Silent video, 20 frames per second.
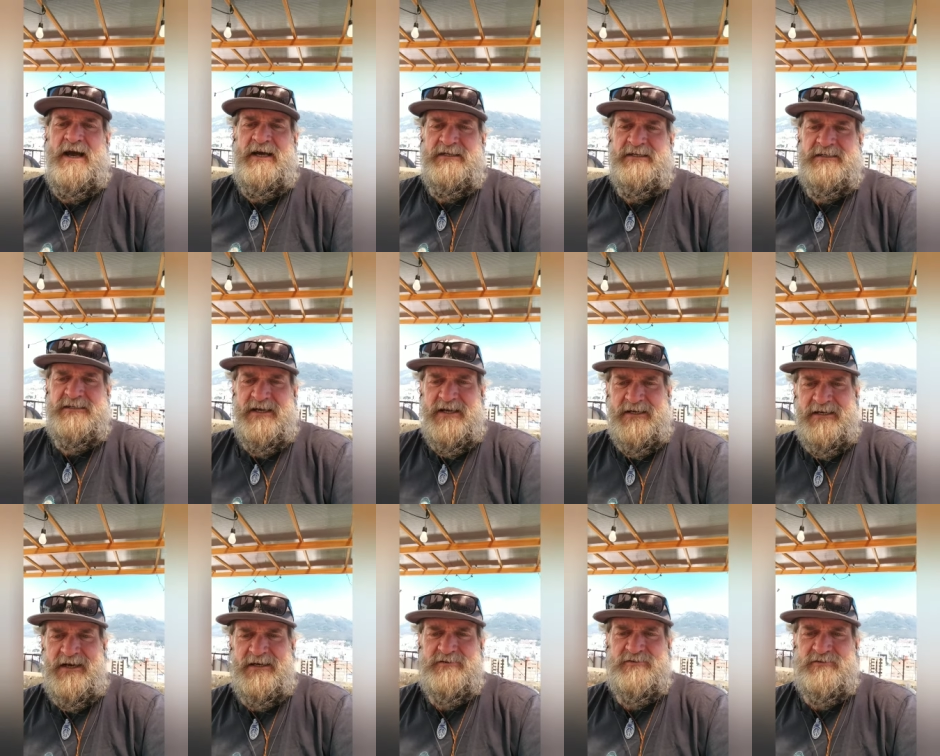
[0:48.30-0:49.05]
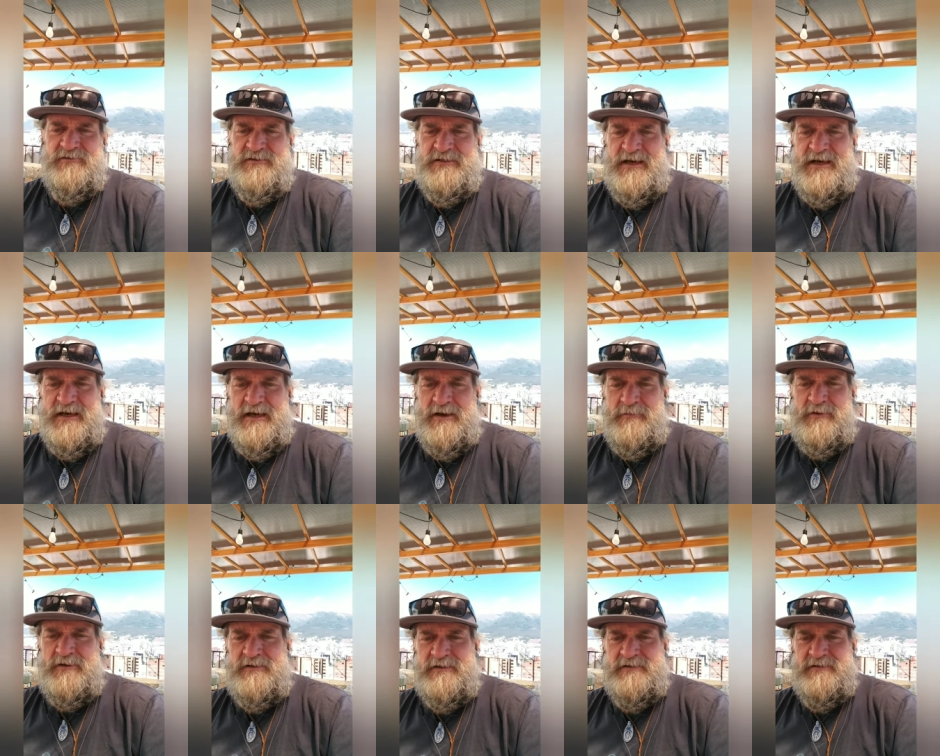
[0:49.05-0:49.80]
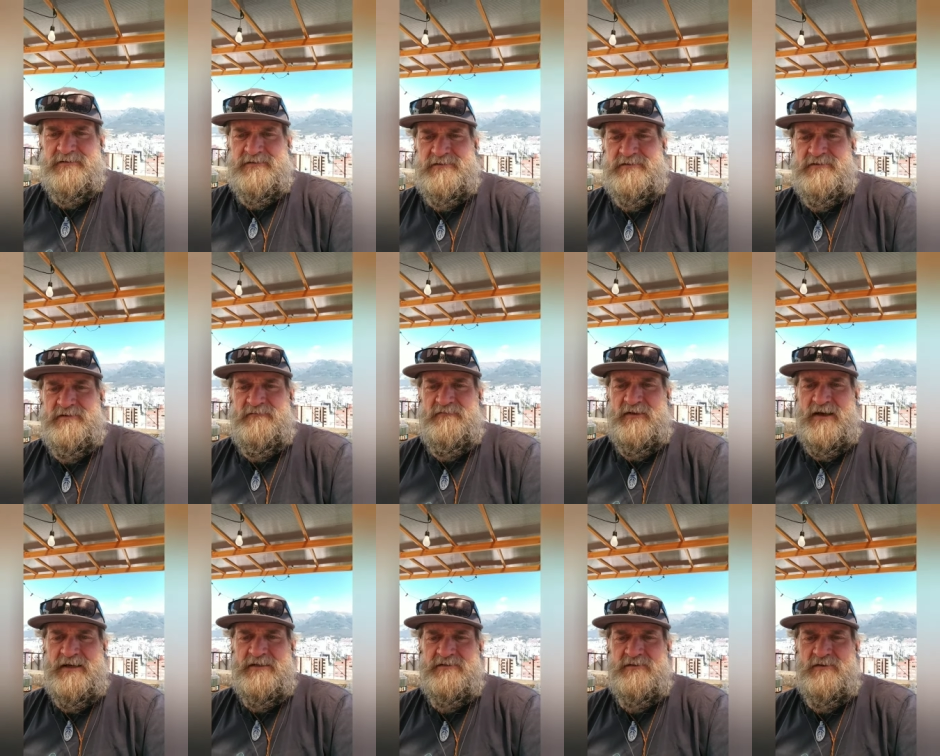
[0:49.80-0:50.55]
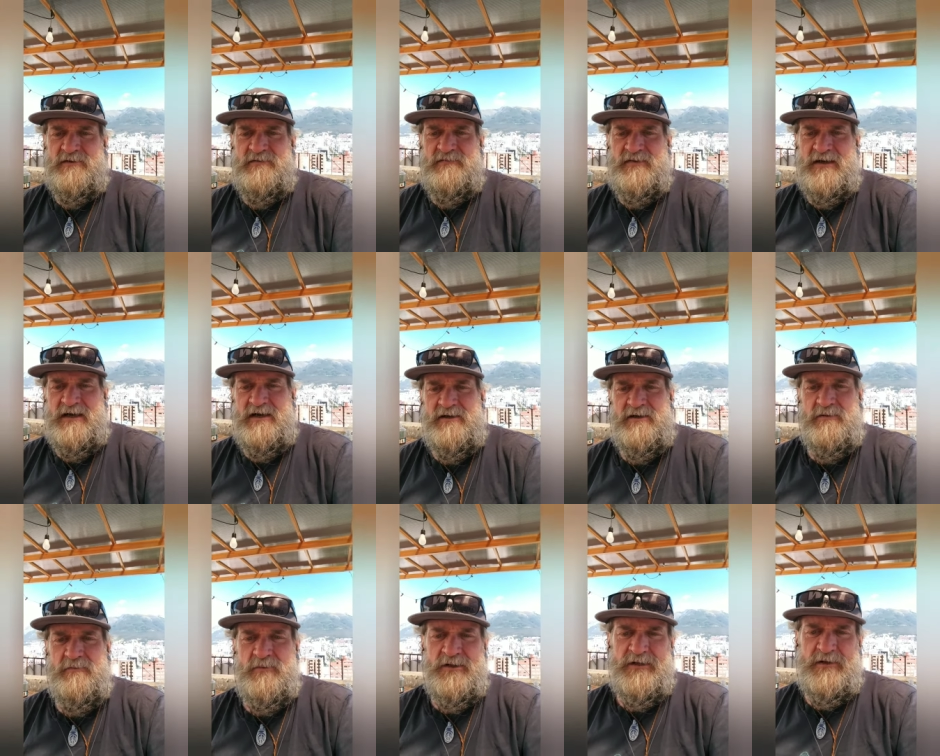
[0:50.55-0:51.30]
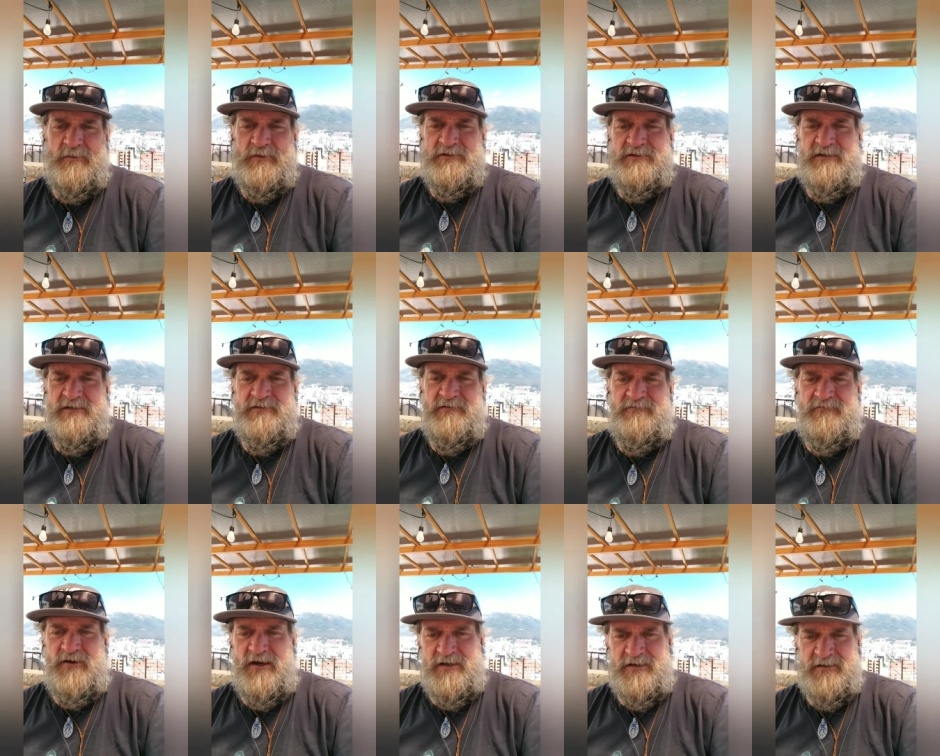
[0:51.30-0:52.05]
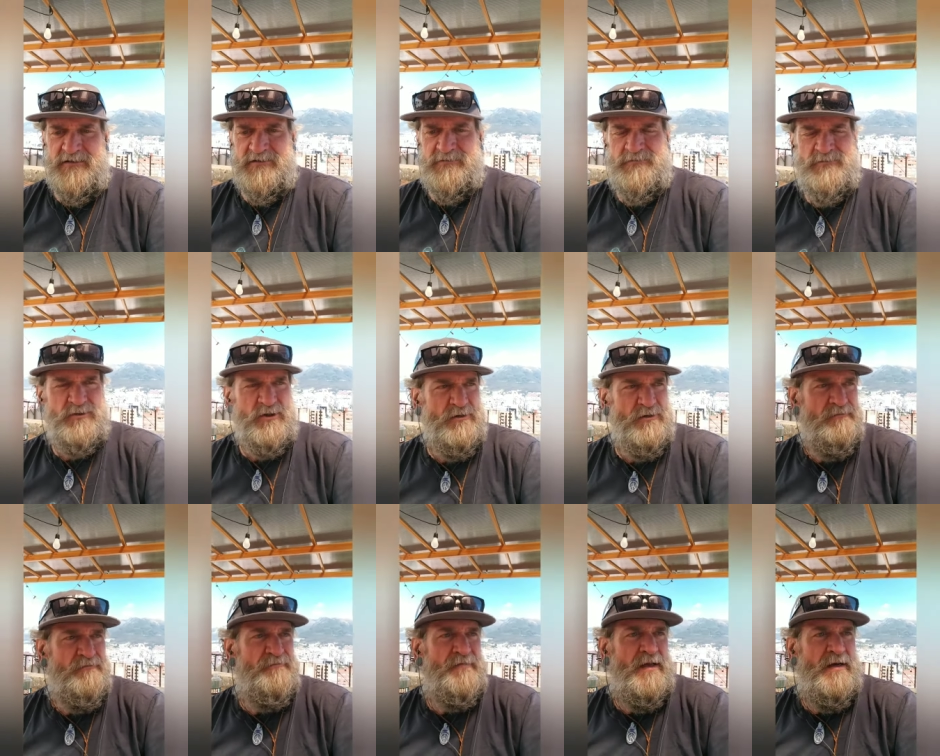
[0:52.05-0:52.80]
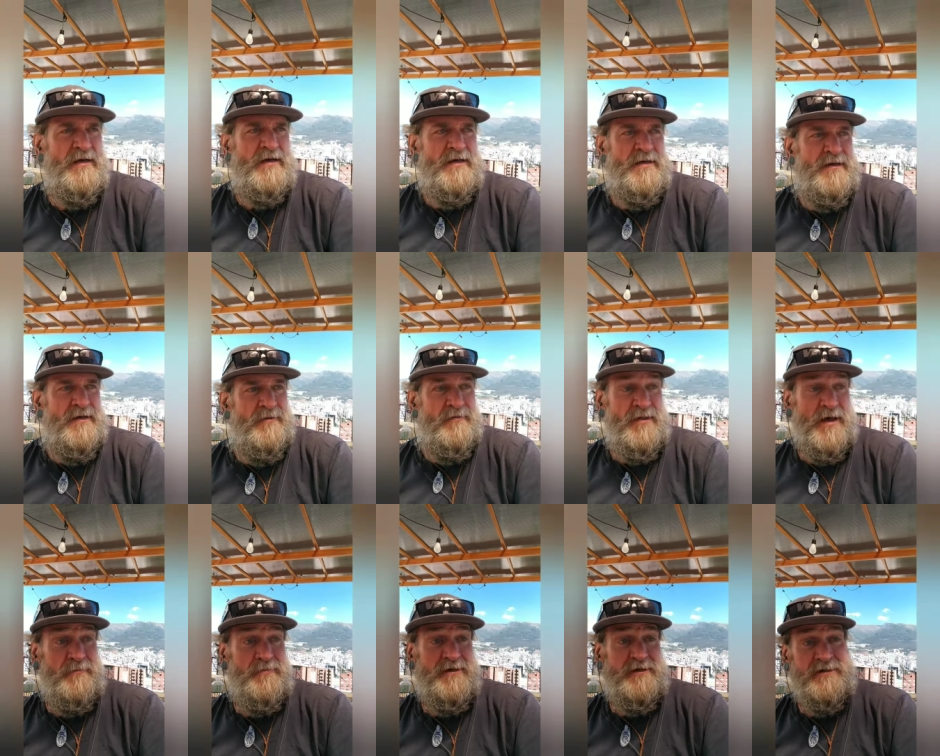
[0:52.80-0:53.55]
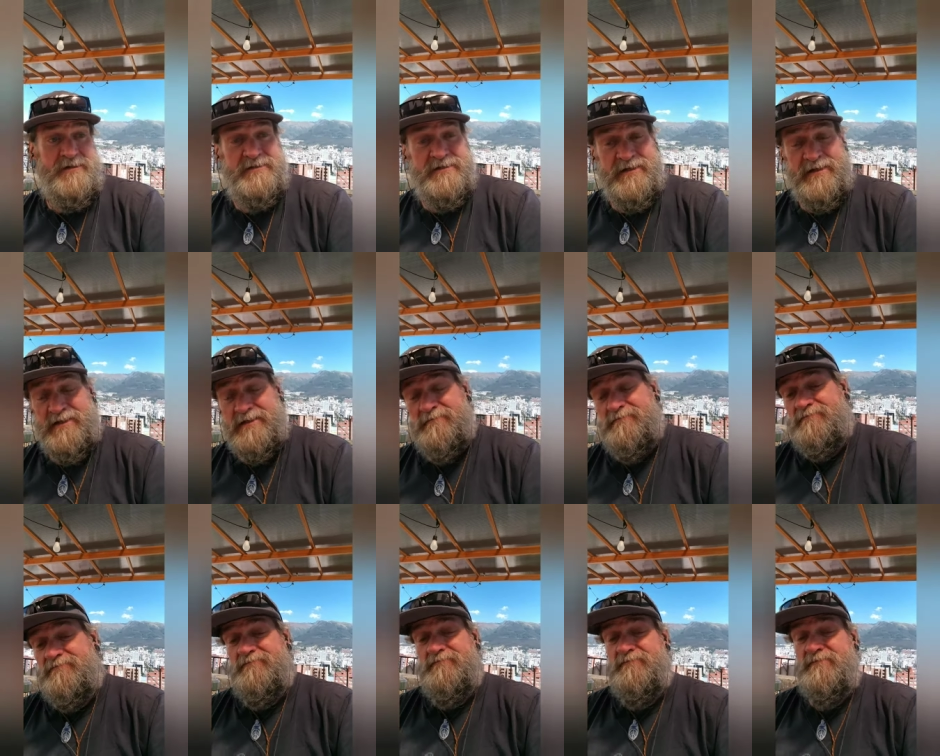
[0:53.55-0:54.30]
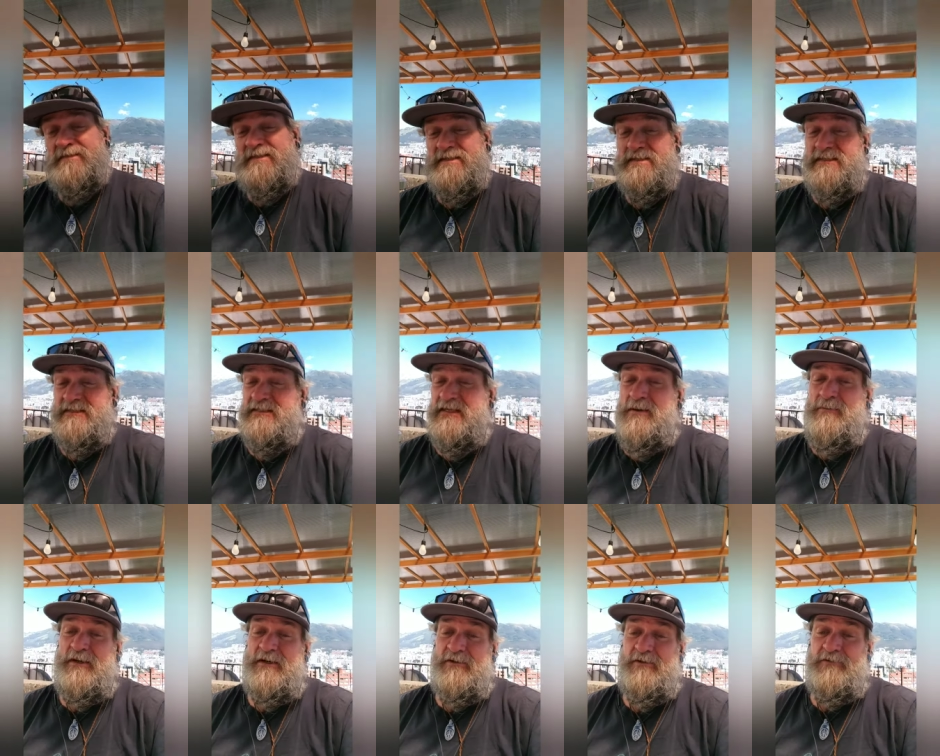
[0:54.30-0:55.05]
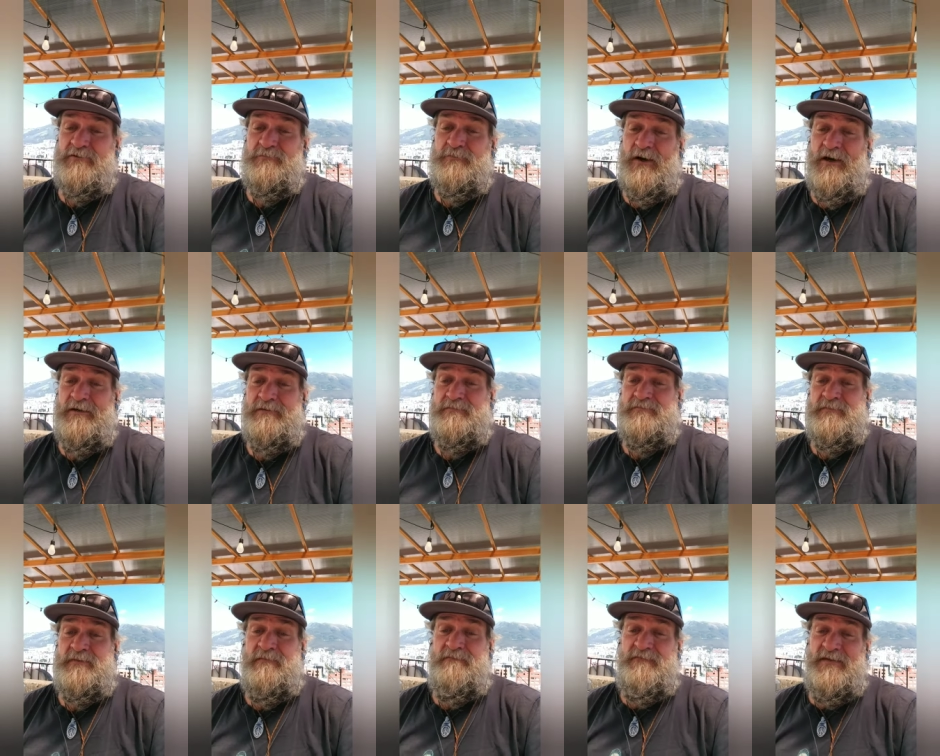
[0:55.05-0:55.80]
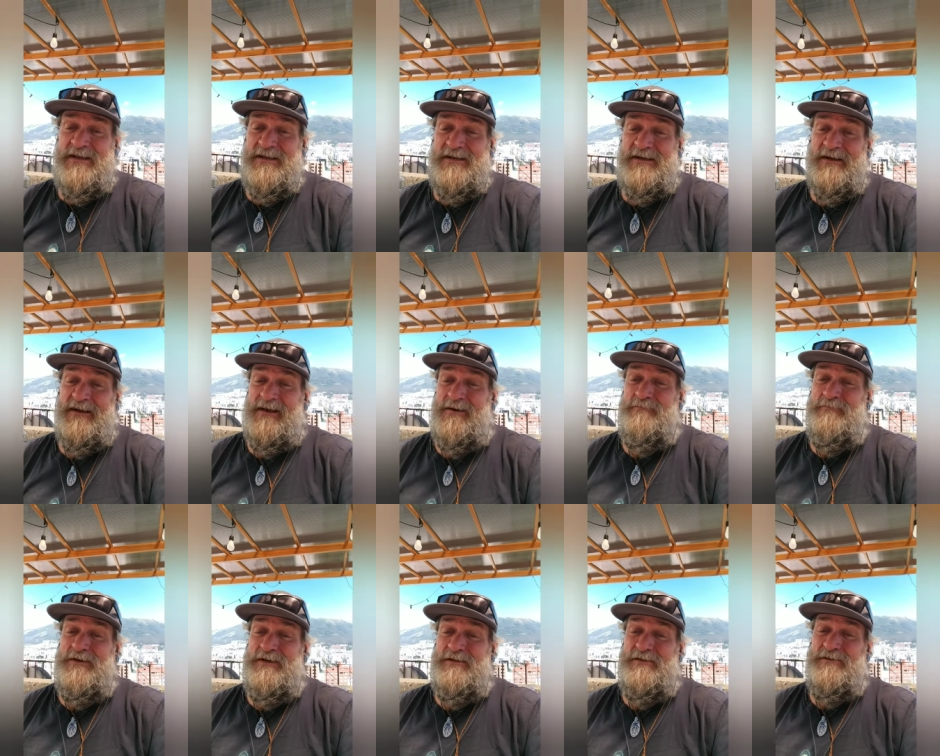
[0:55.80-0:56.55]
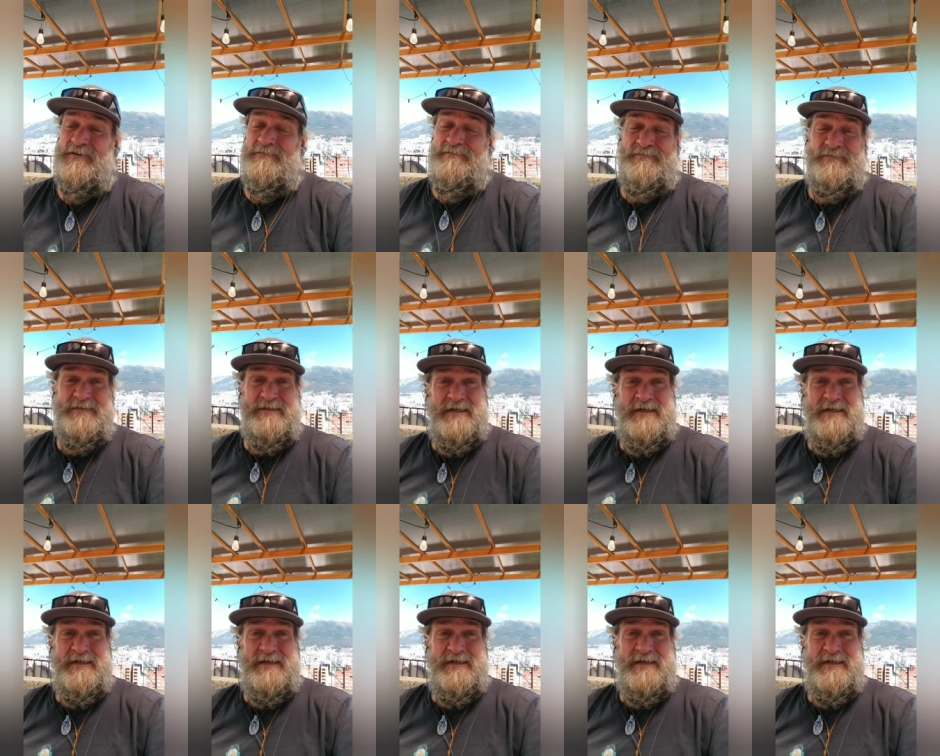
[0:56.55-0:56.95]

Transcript: I had to stay an extra day because the flights only fly out on Monday, Wednesdays, and Fridays. So that being said, I'm in a good spot. I'm feeling a lot better.